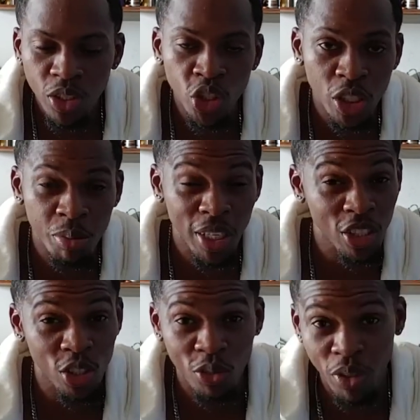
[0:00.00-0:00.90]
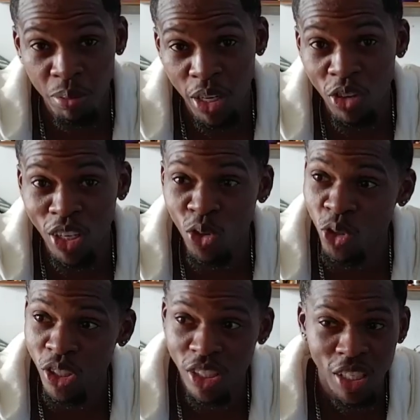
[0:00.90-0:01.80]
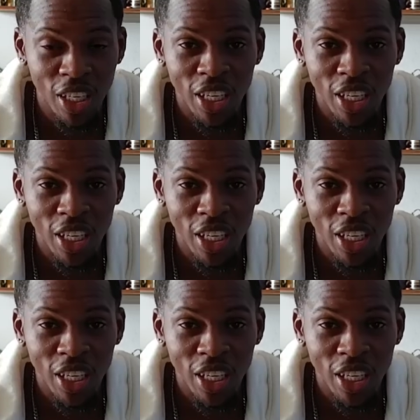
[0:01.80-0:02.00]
Trust me, I just love them. I rock those.